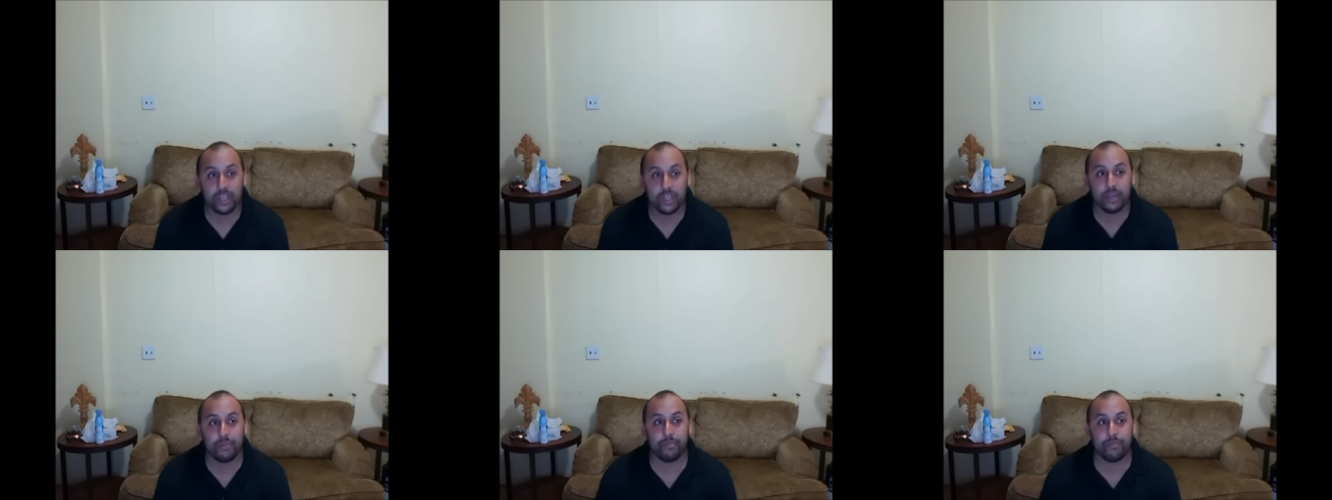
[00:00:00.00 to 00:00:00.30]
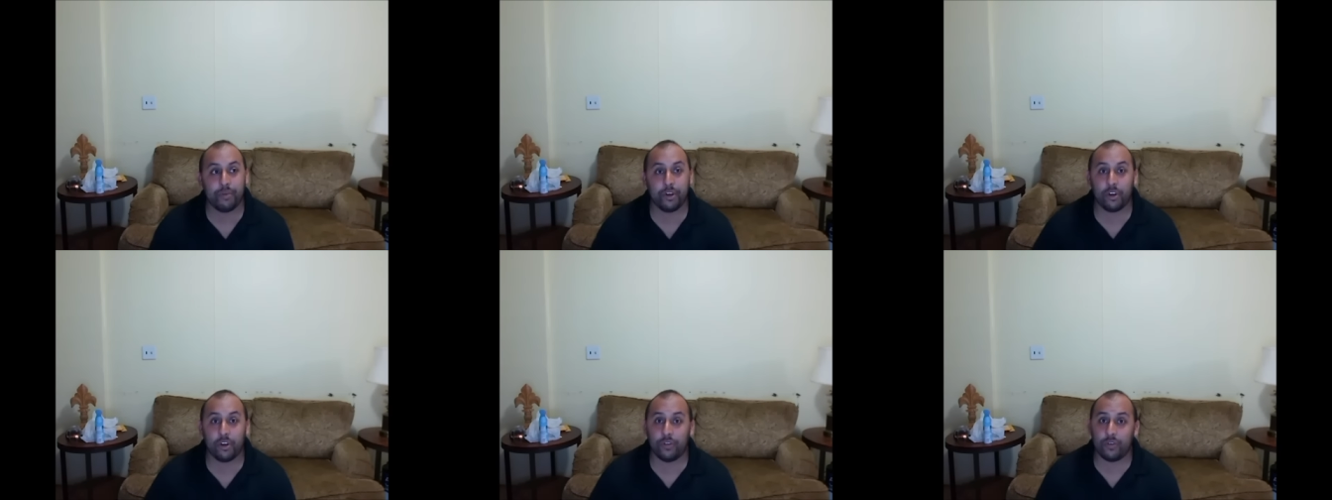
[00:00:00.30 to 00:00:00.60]

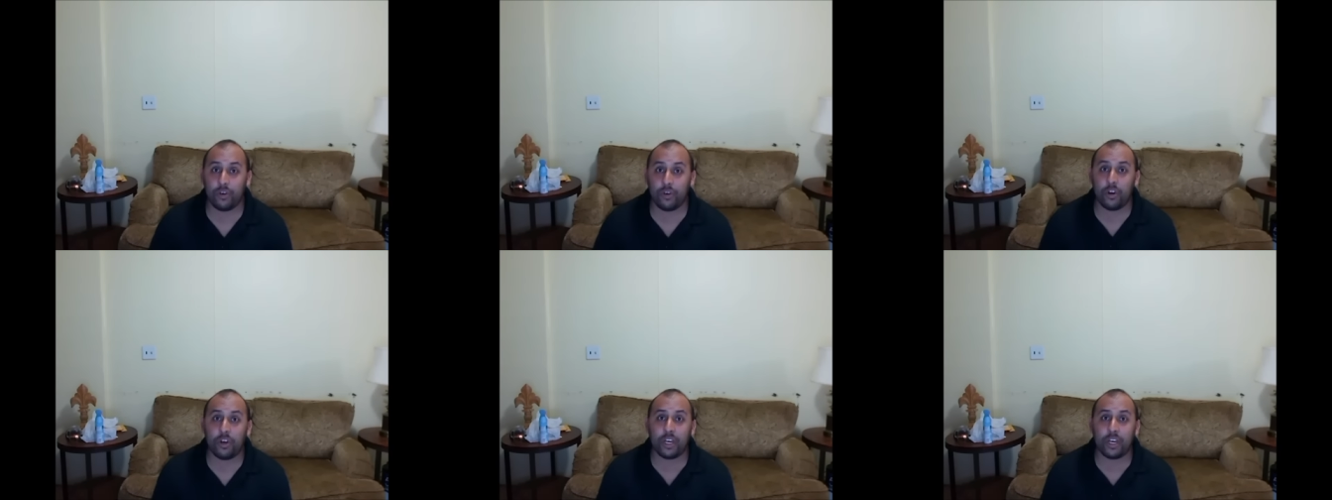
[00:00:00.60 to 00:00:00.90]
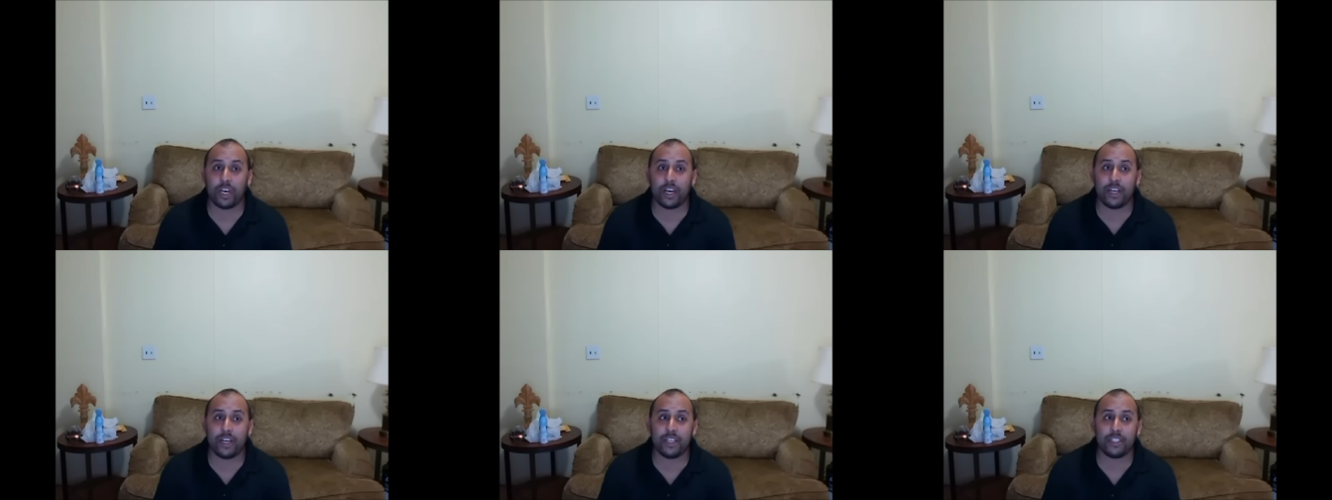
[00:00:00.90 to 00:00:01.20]
But overall,
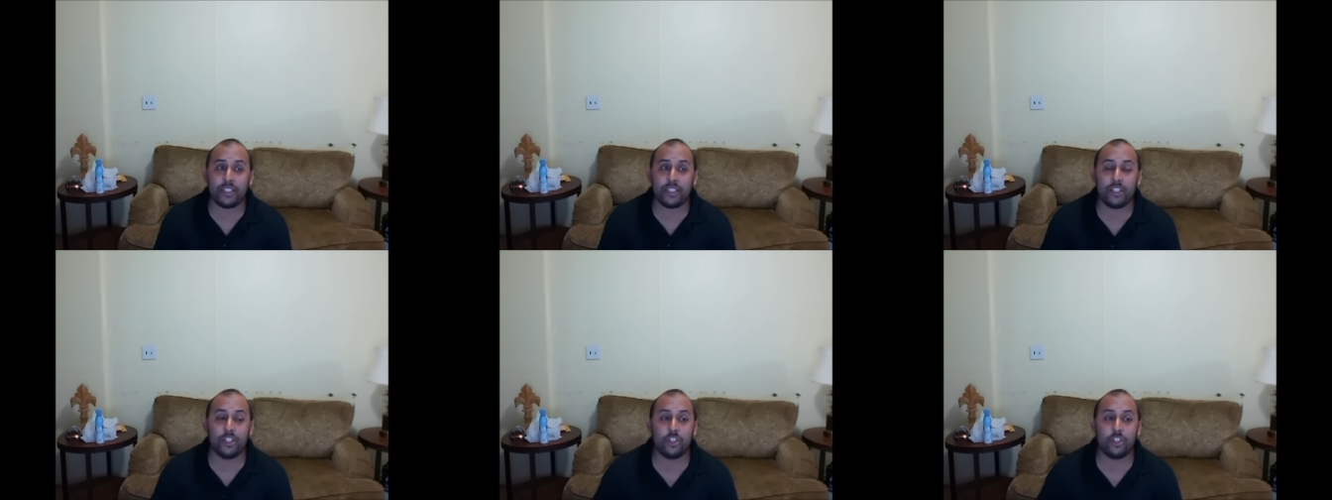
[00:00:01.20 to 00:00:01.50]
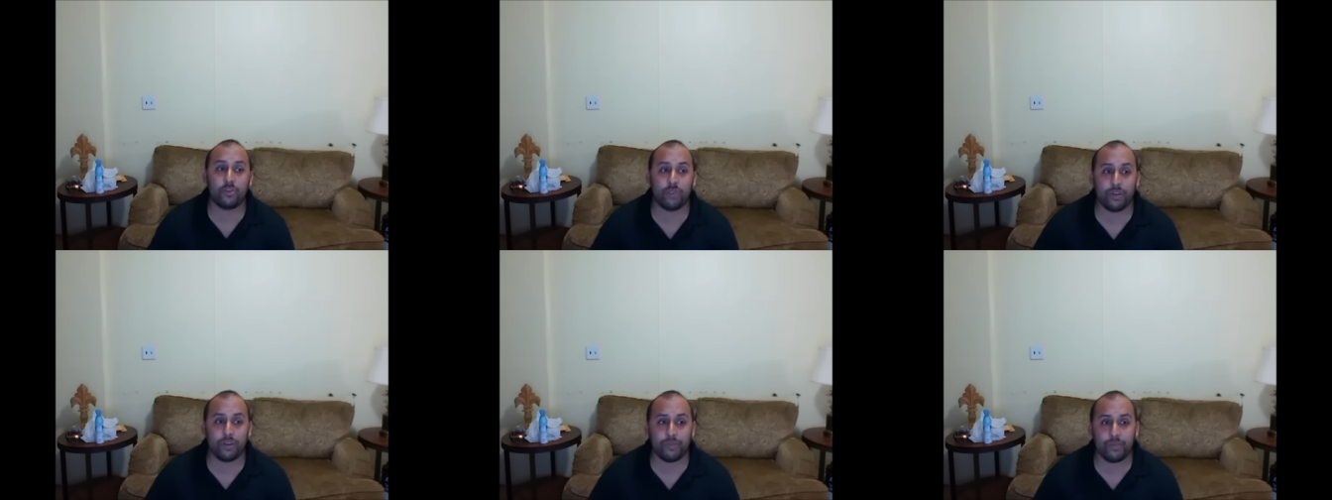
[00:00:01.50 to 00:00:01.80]
guys, the
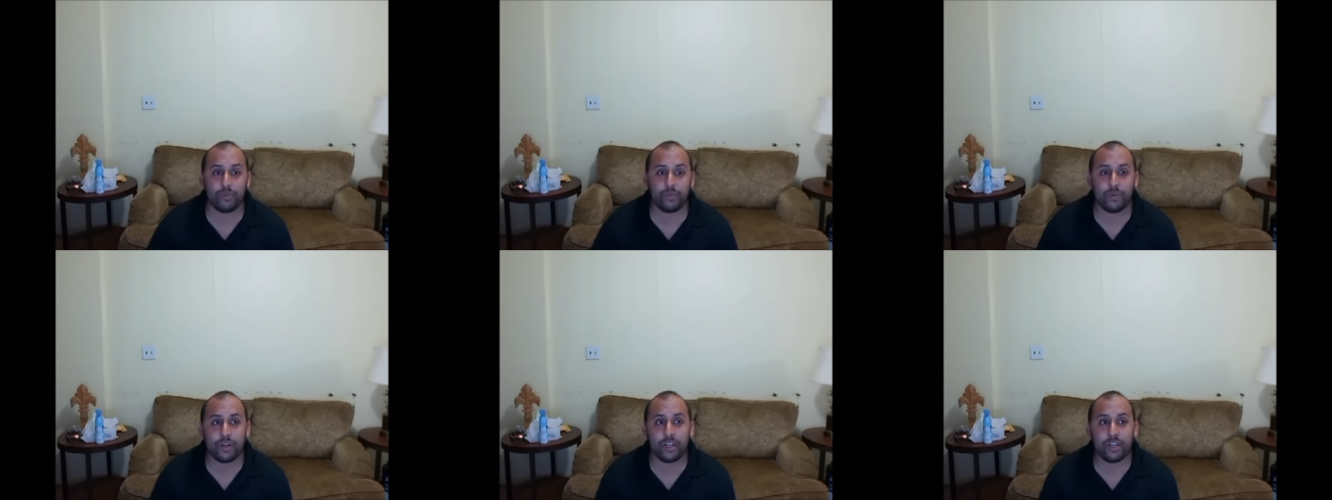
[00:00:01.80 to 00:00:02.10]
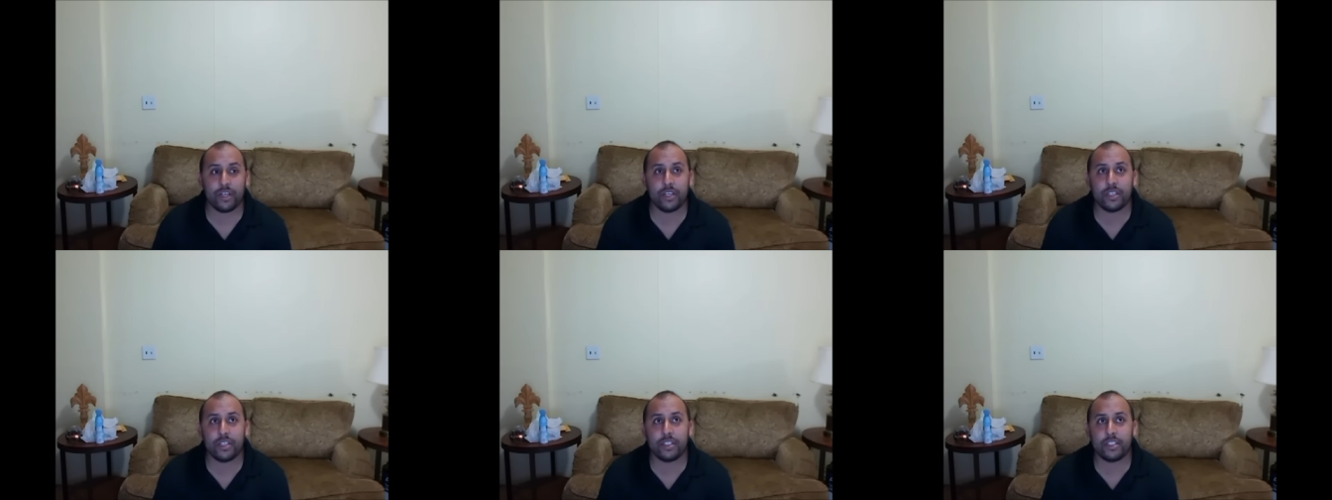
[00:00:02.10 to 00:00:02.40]
trip
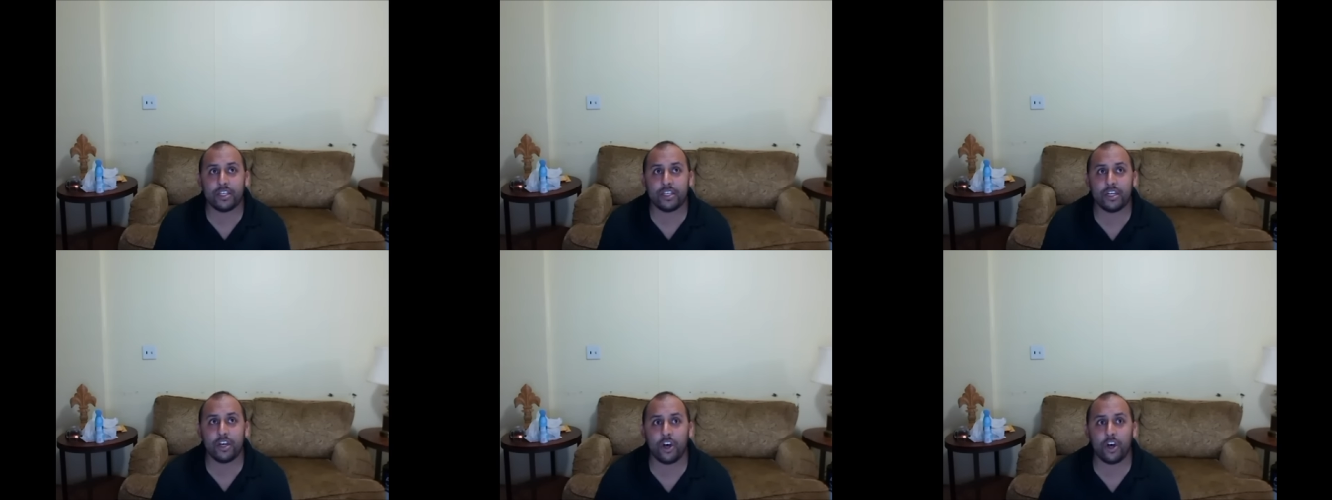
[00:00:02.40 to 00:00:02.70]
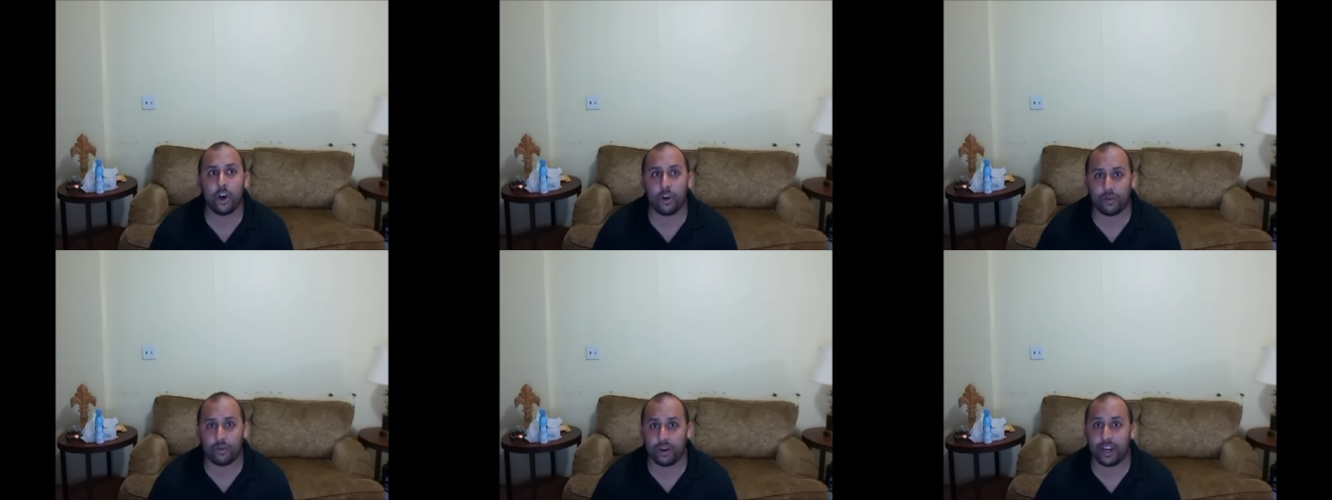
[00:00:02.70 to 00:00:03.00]
was
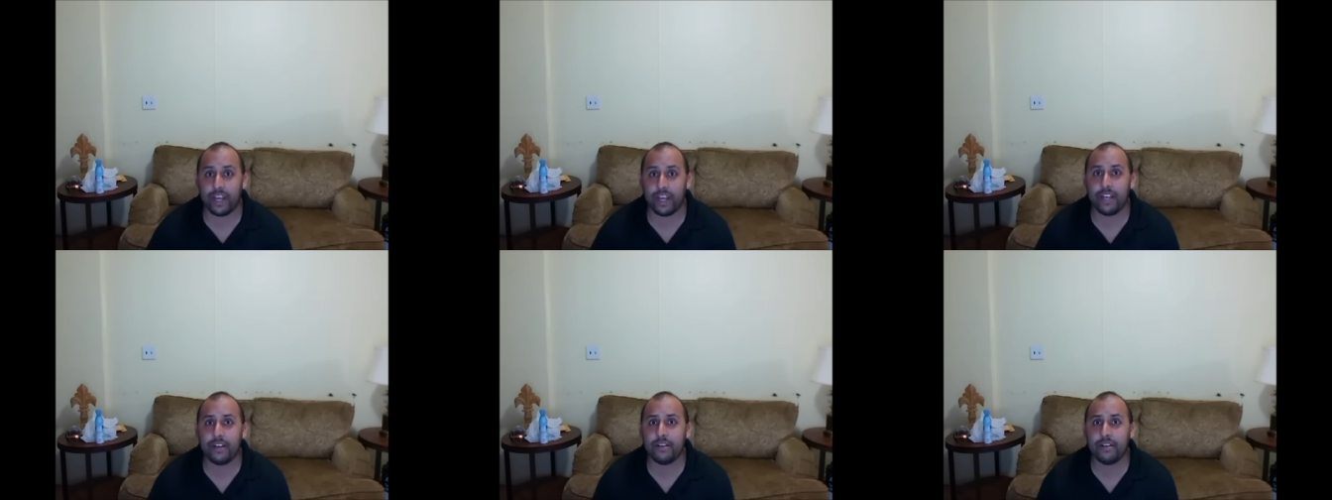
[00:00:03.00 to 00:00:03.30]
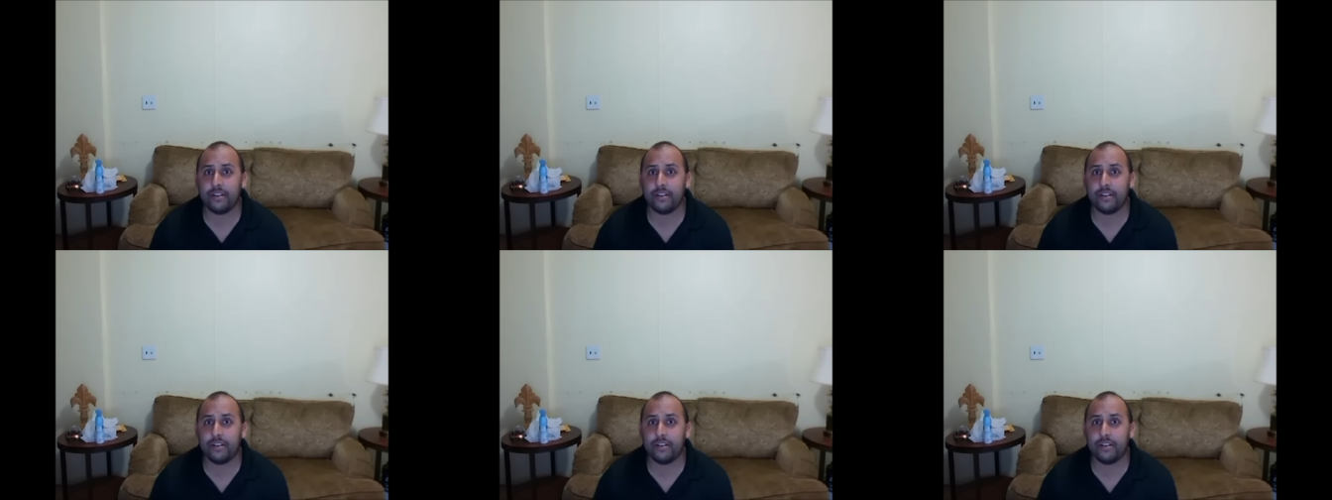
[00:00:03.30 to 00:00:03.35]
alright.